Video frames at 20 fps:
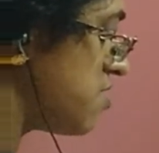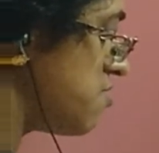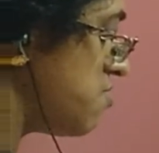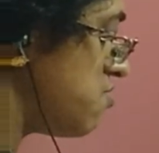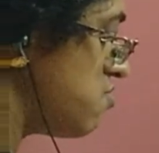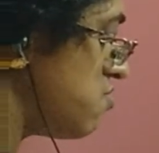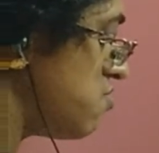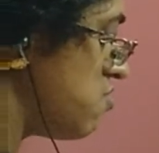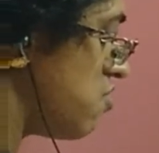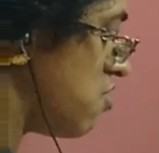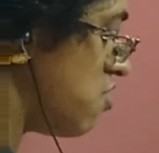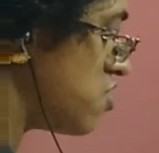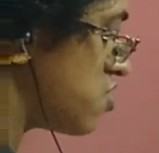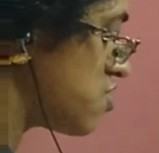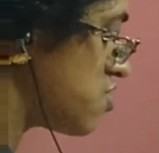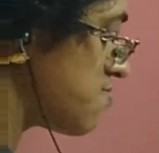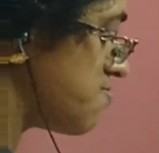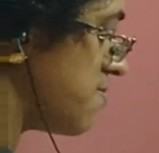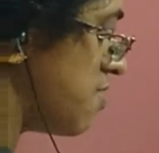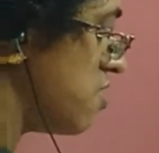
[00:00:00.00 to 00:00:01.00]
Q on
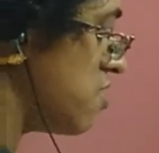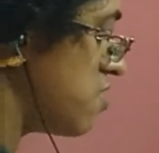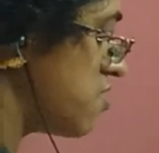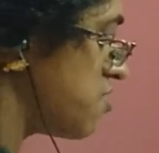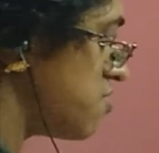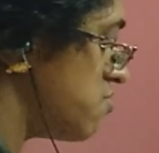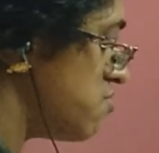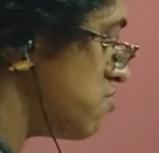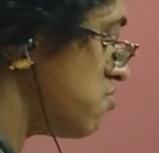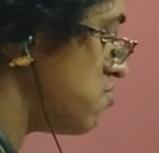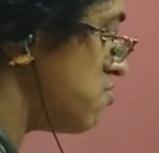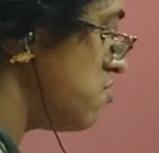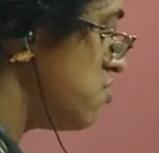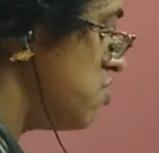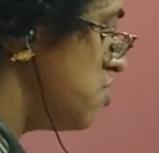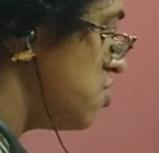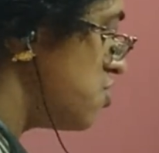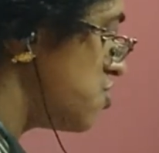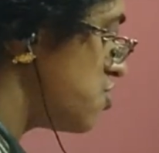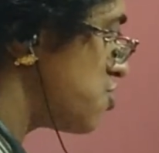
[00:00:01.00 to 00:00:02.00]
small q
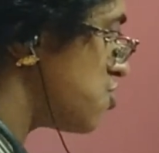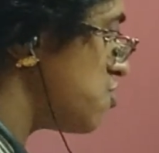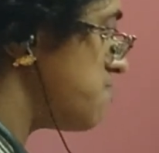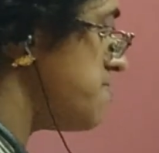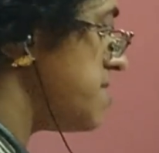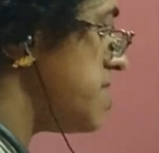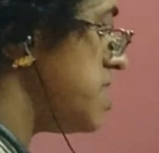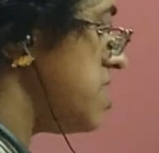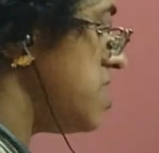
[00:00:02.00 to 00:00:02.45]
should be